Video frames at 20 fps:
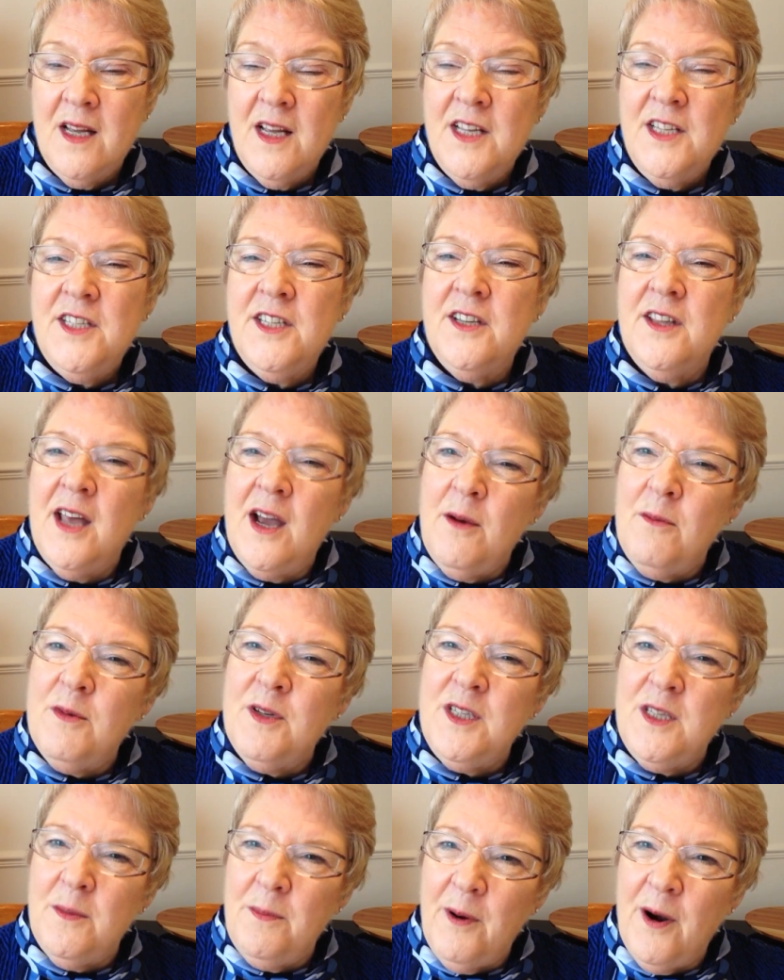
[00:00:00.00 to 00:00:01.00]
So that
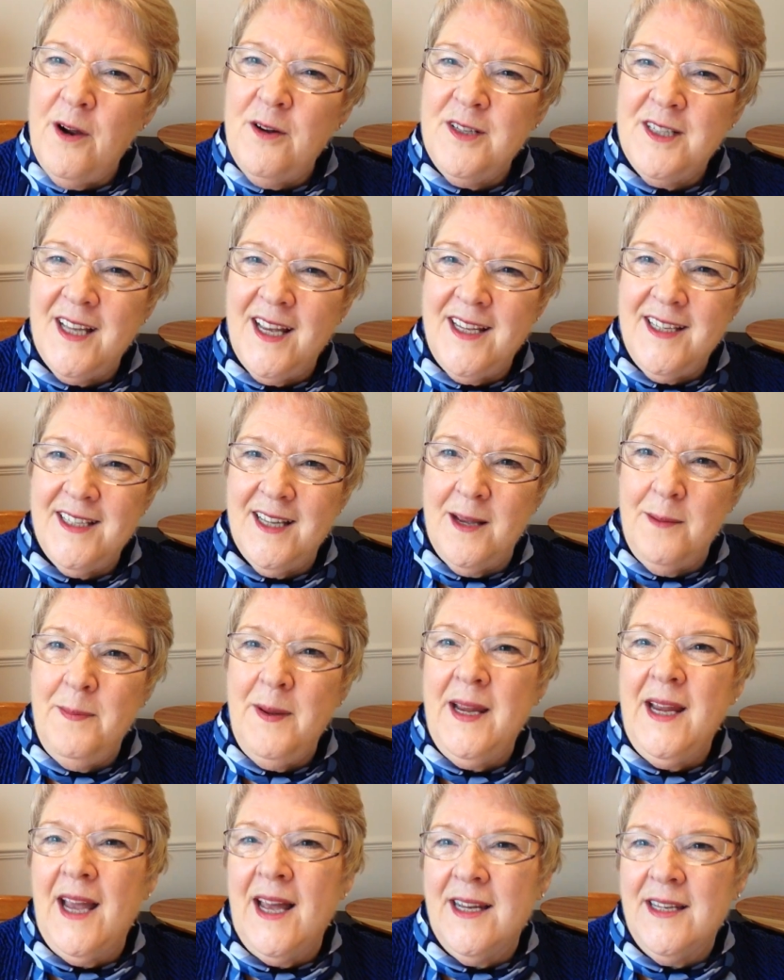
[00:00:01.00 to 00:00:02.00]
was the process I
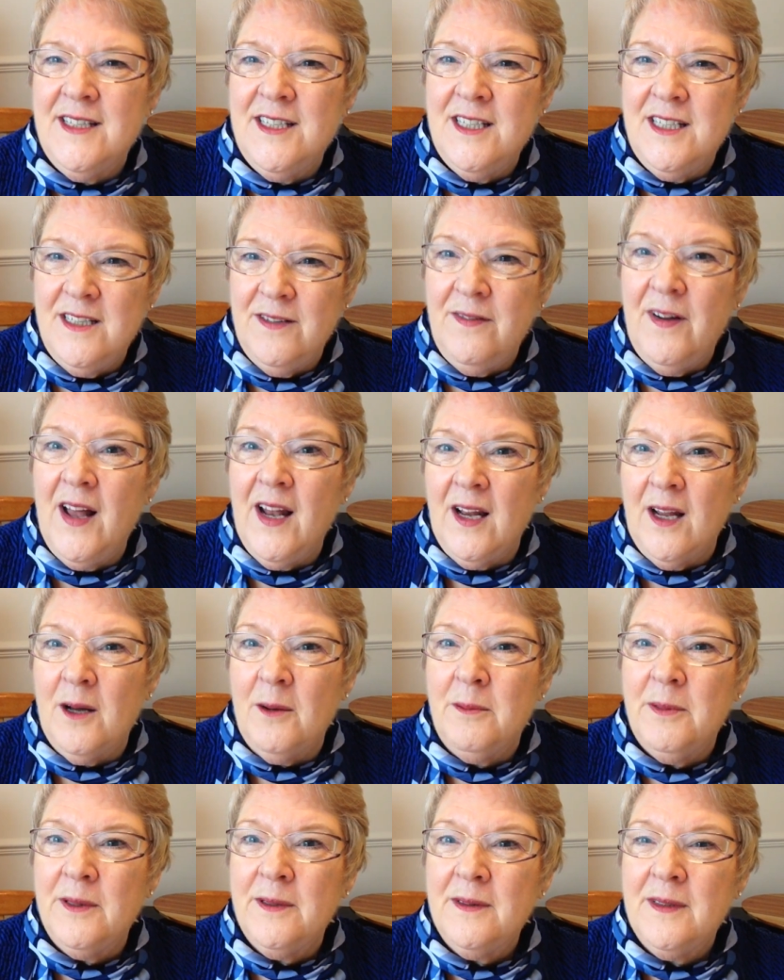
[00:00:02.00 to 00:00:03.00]
began to
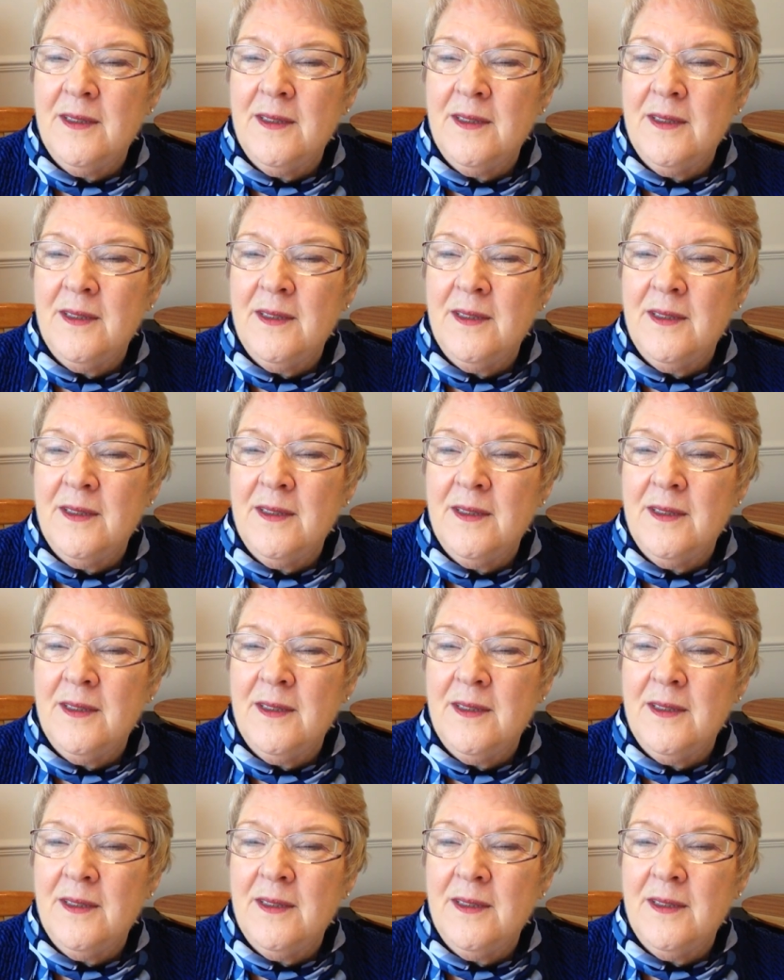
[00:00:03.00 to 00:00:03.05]
develop.